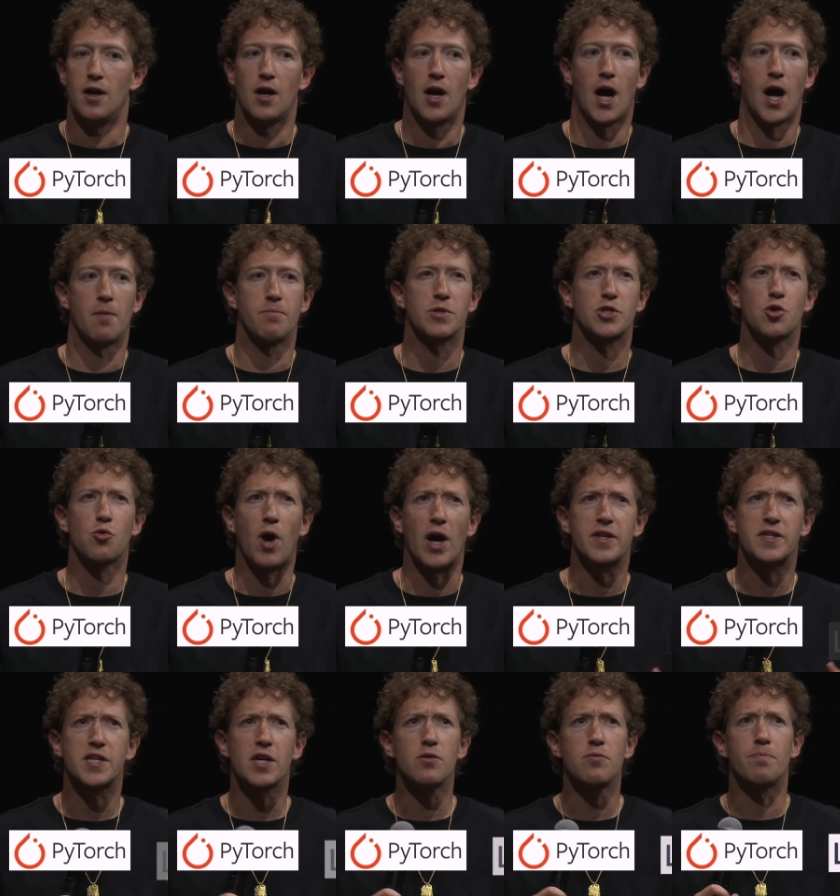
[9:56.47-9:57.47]
Um, so
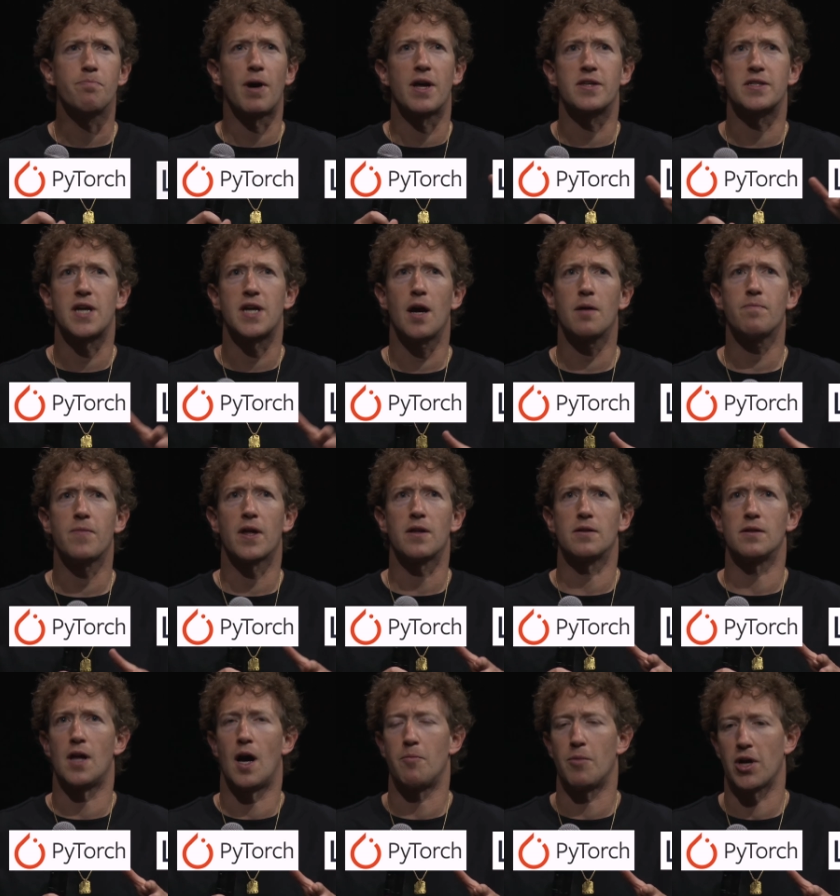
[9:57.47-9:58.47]
I'd say by the time that
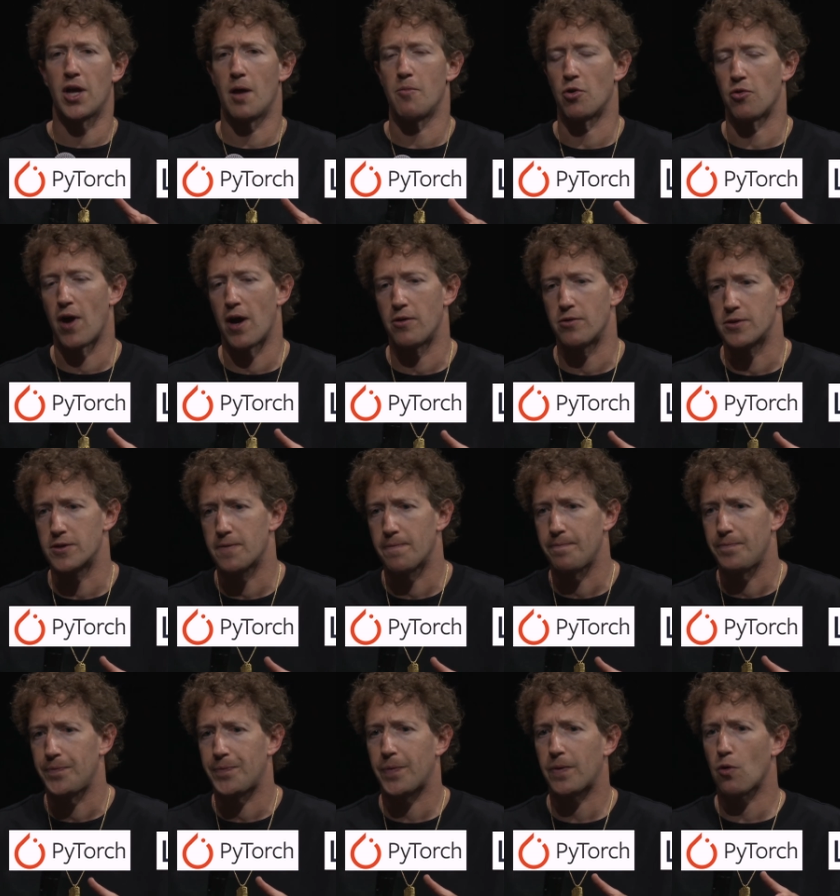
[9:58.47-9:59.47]
Llama came around,
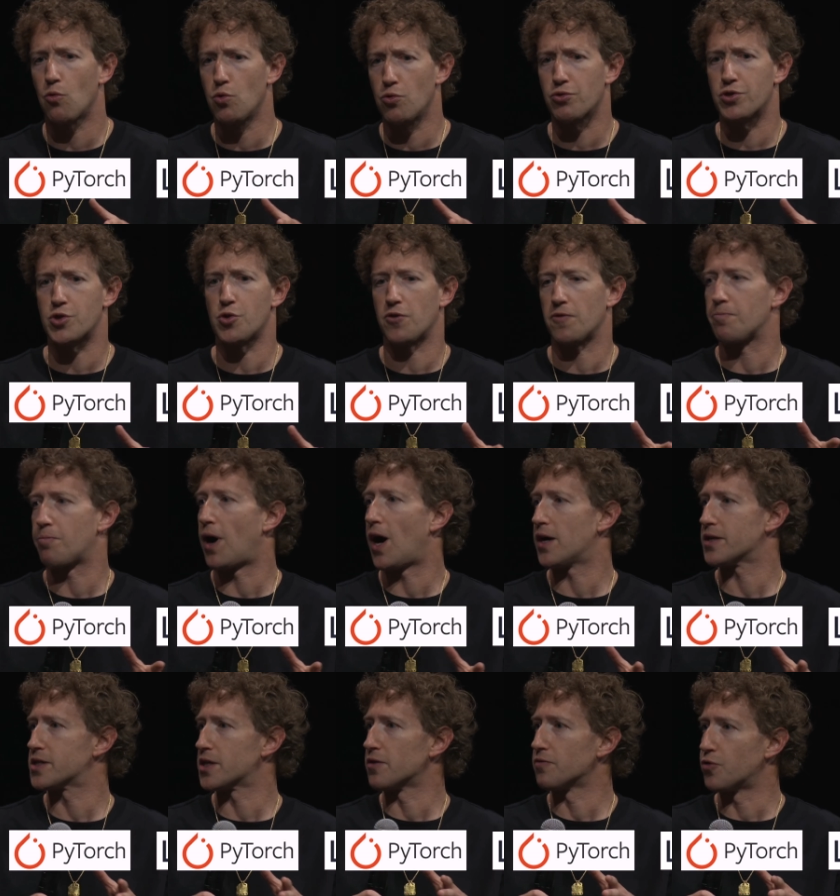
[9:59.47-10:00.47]
we were sort of
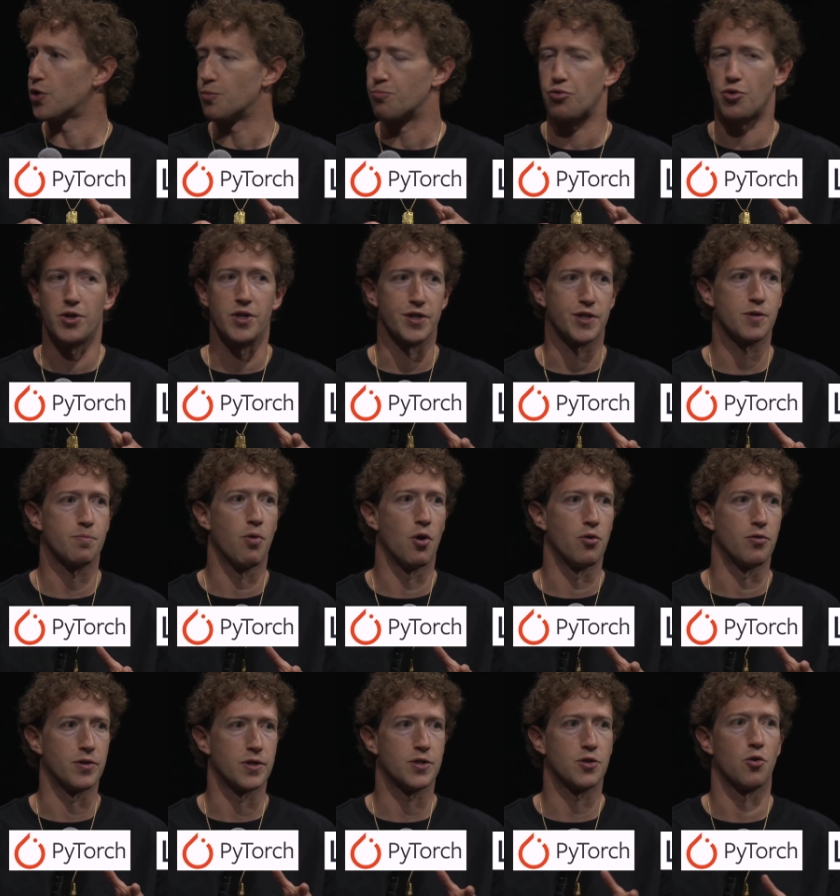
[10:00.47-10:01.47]
positively
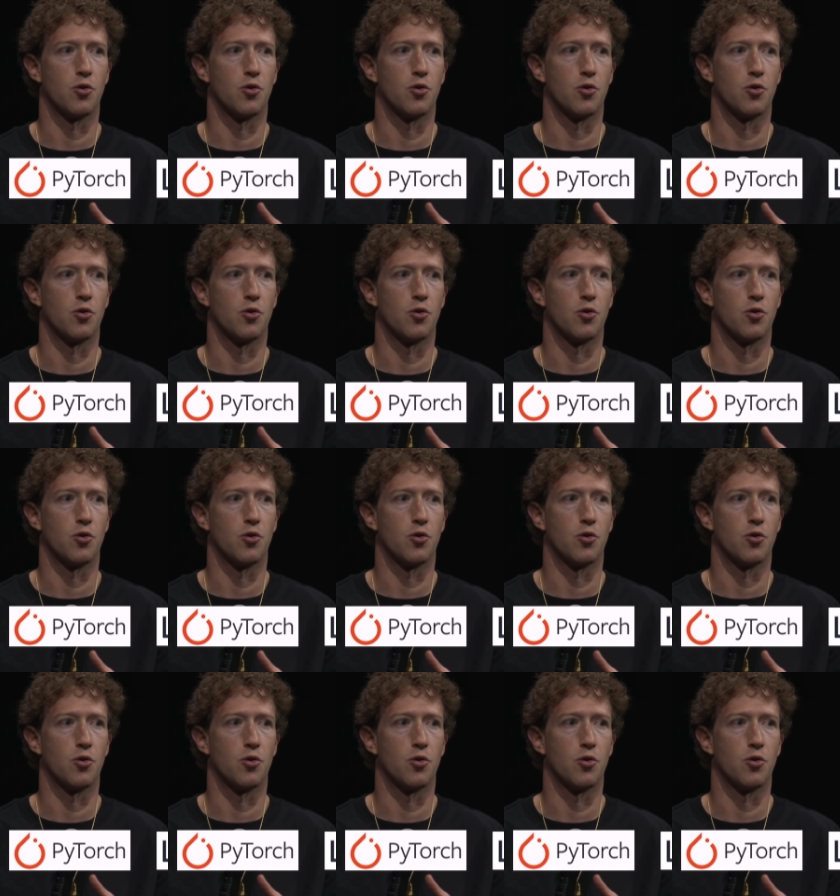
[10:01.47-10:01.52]
predisposed